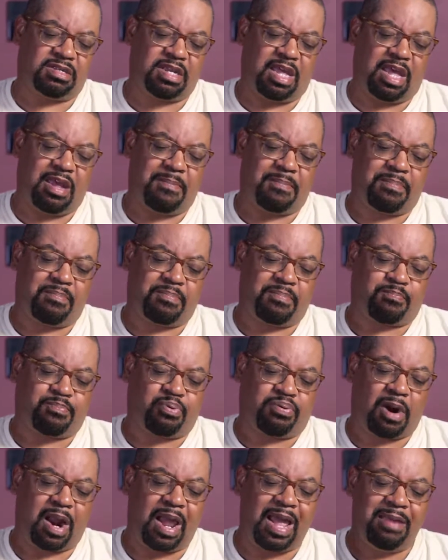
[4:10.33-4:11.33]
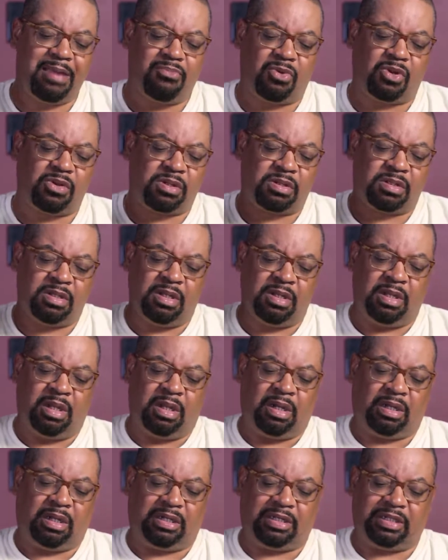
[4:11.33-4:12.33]
a primal,
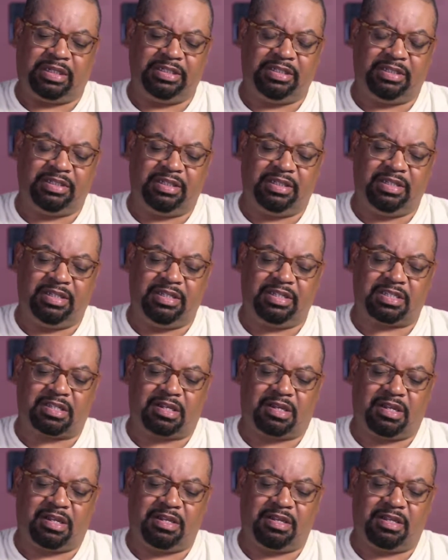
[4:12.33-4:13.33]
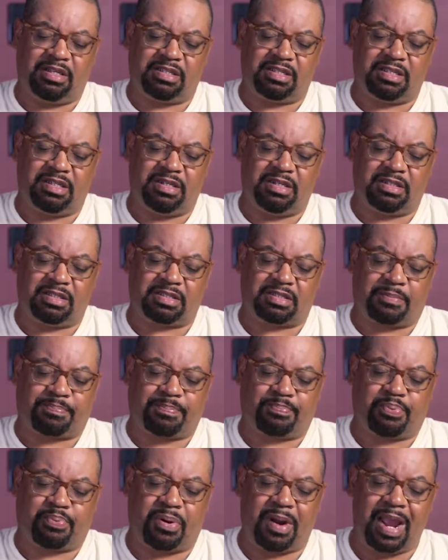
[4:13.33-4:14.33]
it is a
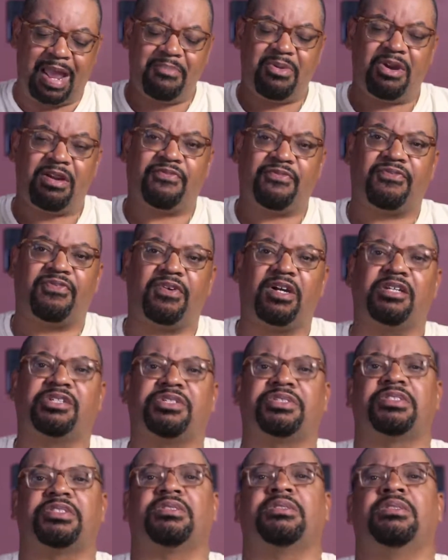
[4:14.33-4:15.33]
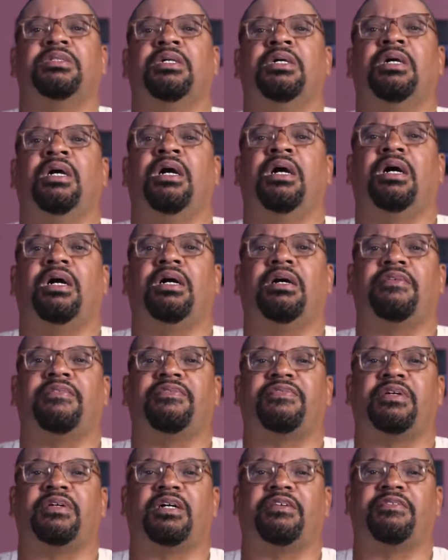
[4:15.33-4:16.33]
primary function
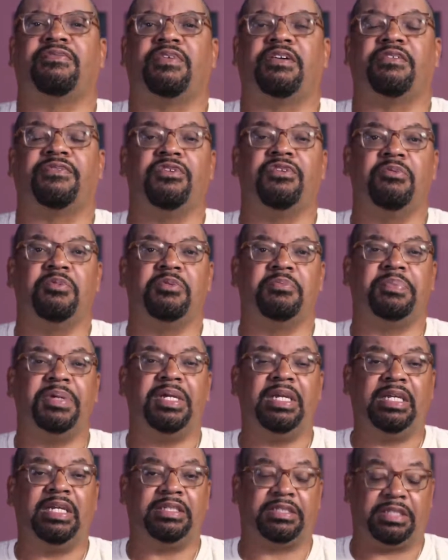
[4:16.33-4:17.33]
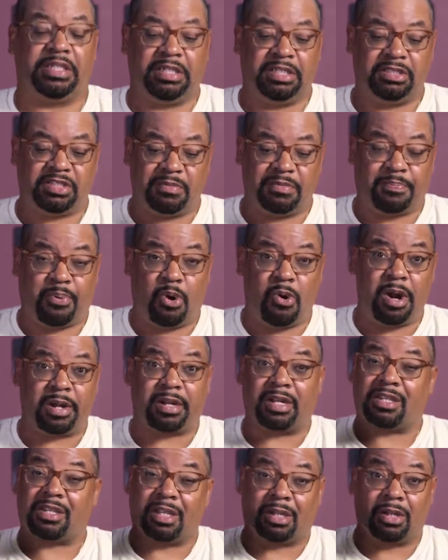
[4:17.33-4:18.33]
of human beings. And it's
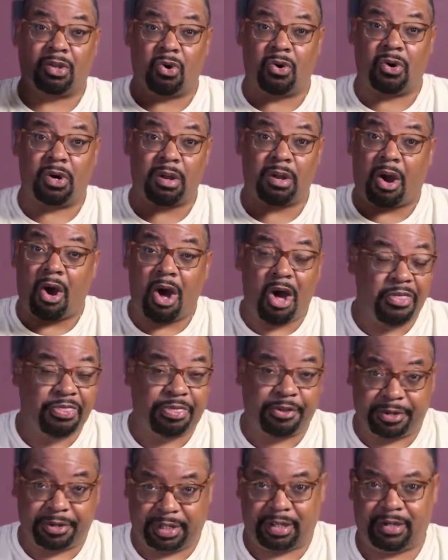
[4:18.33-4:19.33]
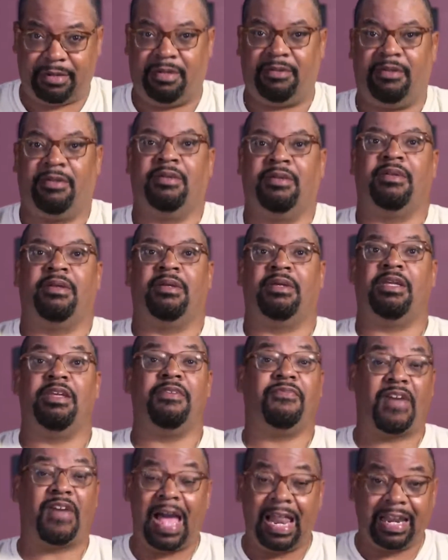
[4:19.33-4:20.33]
important. The Lord authored it. He
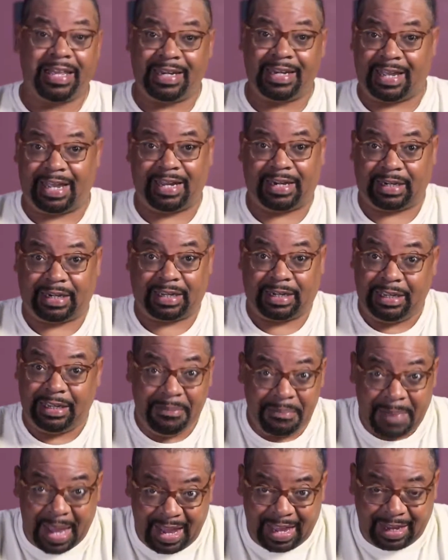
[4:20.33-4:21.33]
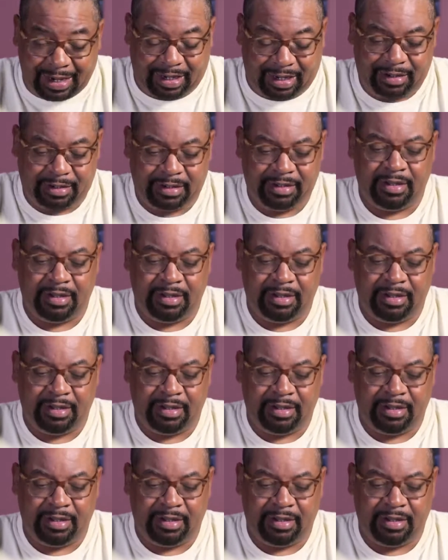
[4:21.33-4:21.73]
validated it. He made it.